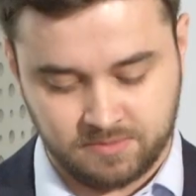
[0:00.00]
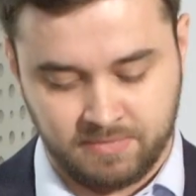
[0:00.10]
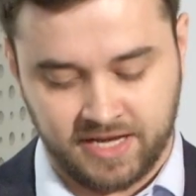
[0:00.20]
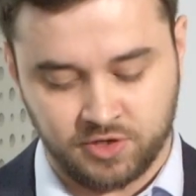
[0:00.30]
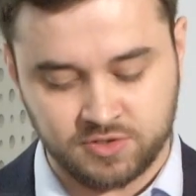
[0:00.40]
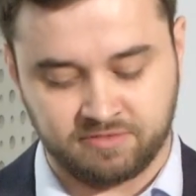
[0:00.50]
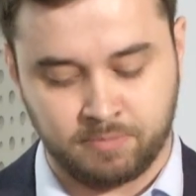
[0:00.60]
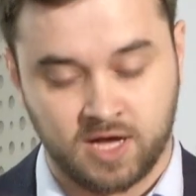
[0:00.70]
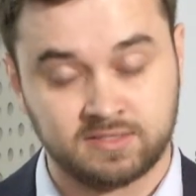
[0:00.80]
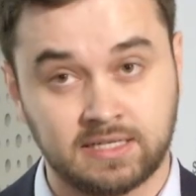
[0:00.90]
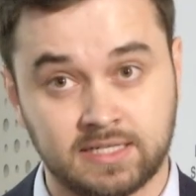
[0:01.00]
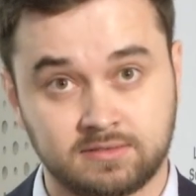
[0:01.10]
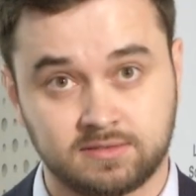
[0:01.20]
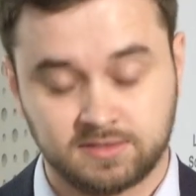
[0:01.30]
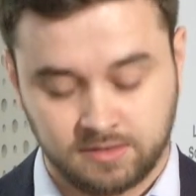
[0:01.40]
make use of party
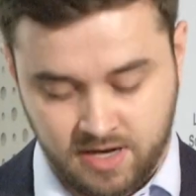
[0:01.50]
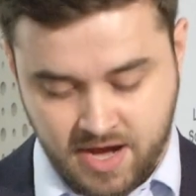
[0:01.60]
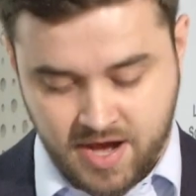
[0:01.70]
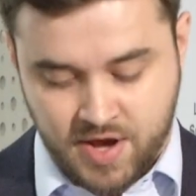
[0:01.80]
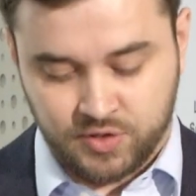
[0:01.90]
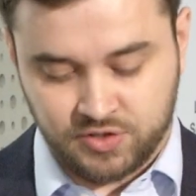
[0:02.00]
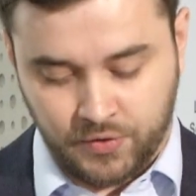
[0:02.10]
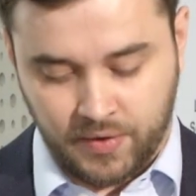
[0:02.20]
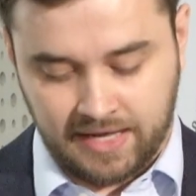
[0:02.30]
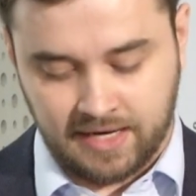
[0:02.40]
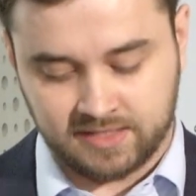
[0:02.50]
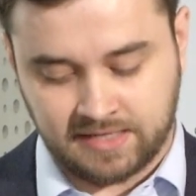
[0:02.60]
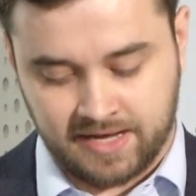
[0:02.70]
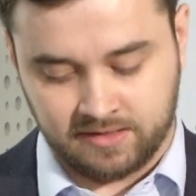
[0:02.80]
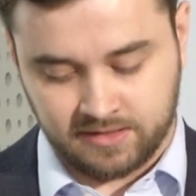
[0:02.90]
lists to elect
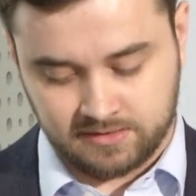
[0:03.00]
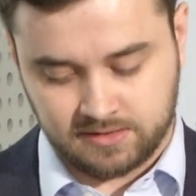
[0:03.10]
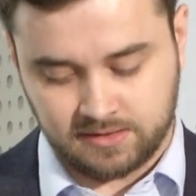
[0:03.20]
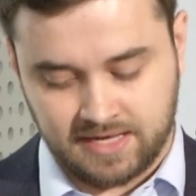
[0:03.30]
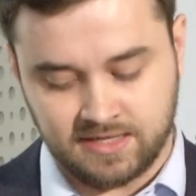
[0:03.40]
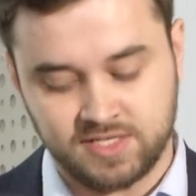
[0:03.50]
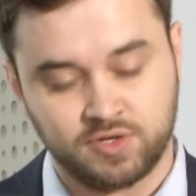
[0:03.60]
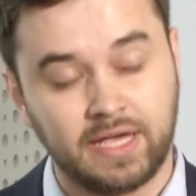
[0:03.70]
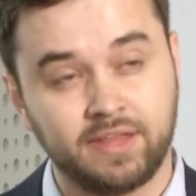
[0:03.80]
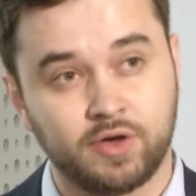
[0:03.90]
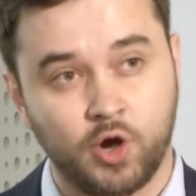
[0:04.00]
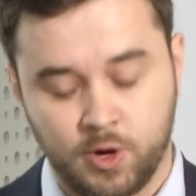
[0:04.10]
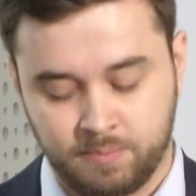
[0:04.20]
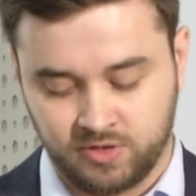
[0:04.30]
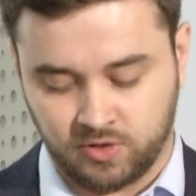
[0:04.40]
candidates, and these are either
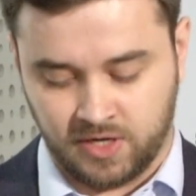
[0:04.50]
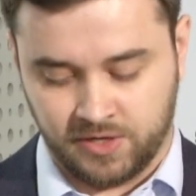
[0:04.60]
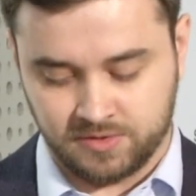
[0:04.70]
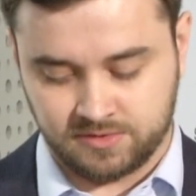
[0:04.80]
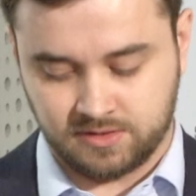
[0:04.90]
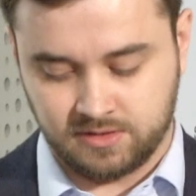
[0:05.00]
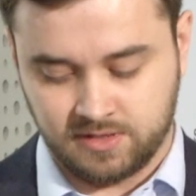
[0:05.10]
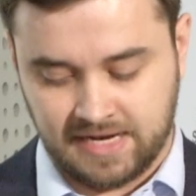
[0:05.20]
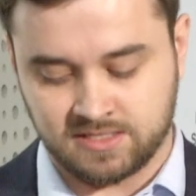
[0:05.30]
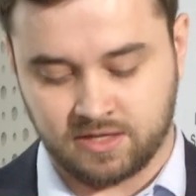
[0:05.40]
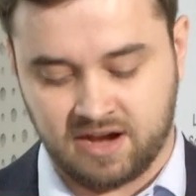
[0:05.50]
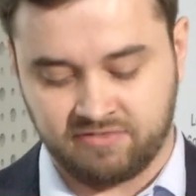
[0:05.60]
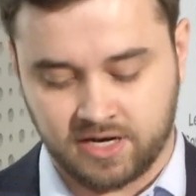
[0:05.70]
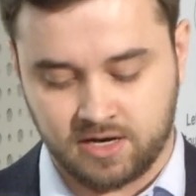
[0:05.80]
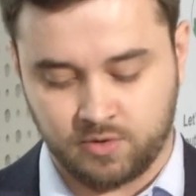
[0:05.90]
open or closed. In South
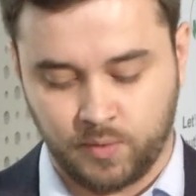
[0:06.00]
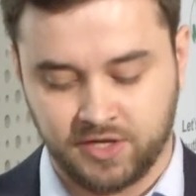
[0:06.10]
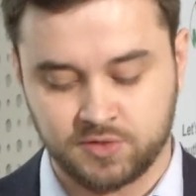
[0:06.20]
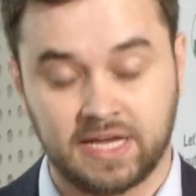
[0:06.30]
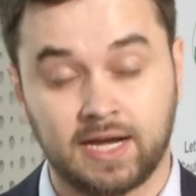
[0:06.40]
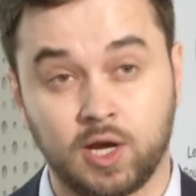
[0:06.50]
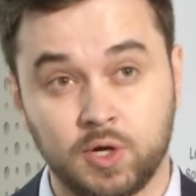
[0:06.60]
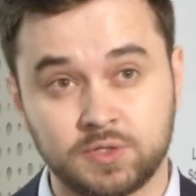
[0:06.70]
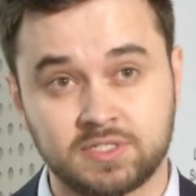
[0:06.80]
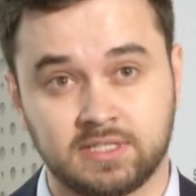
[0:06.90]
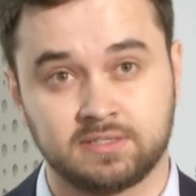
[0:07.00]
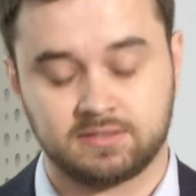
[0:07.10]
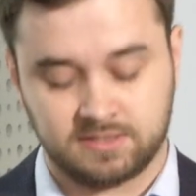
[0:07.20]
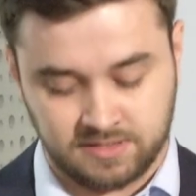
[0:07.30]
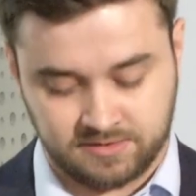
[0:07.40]
Africa, we use a closed
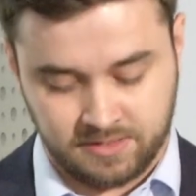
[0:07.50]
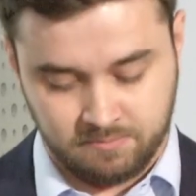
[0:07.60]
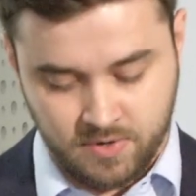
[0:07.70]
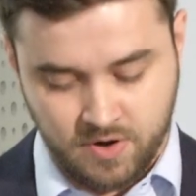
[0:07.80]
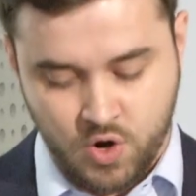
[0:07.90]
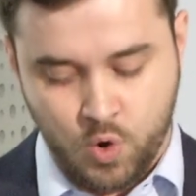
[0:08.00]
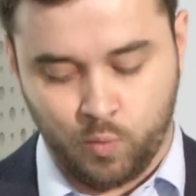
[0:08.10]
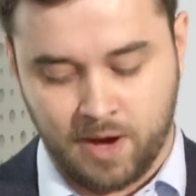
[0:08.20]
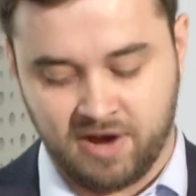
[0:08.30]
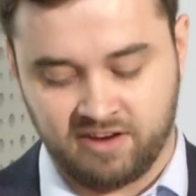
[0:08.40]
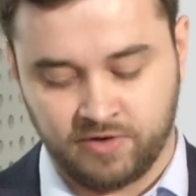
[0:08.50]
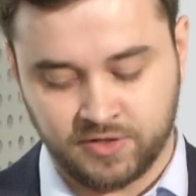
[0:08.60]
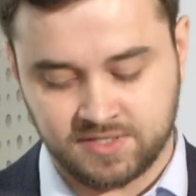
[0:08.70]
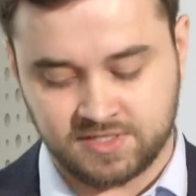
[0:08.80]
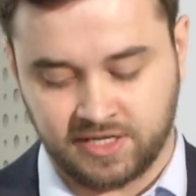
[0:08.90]
list system whereby
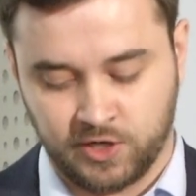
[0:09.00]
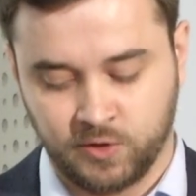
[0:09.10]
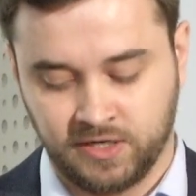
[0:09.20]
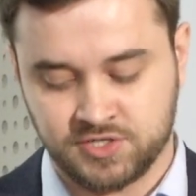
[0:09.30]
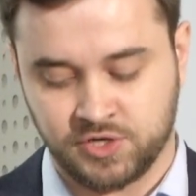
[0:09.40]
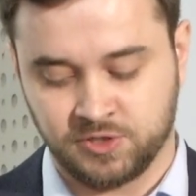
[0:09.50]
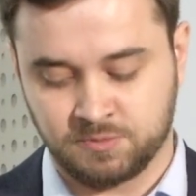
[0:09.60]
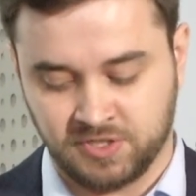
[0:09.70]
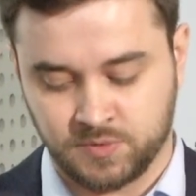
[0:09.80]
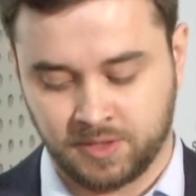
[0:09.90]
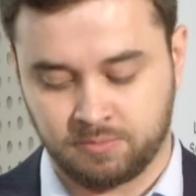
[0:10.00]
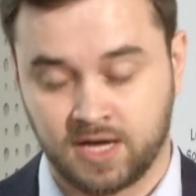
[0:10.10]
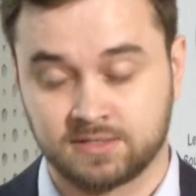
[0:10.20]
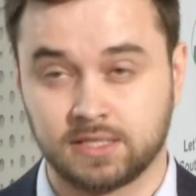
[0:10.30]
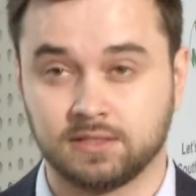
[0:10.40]
voters can only choose between
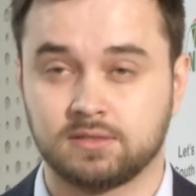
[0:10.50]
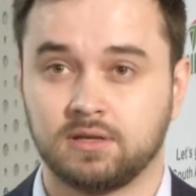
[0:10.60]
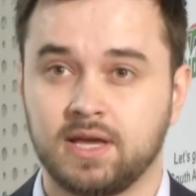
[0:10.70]
parties.